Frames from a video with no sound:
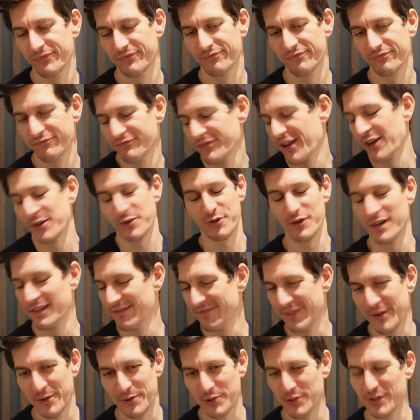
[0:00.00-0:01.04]
That's right.
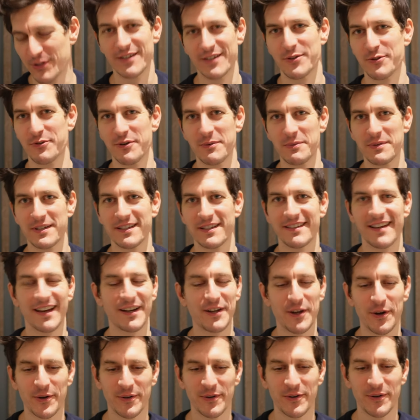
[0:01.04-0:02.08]
I was just interrupting. Yeah, yeah
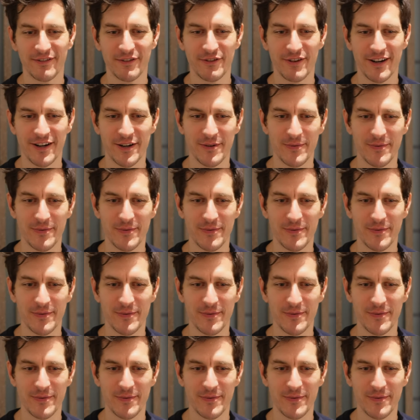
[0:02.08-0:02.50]
go on. Crack on with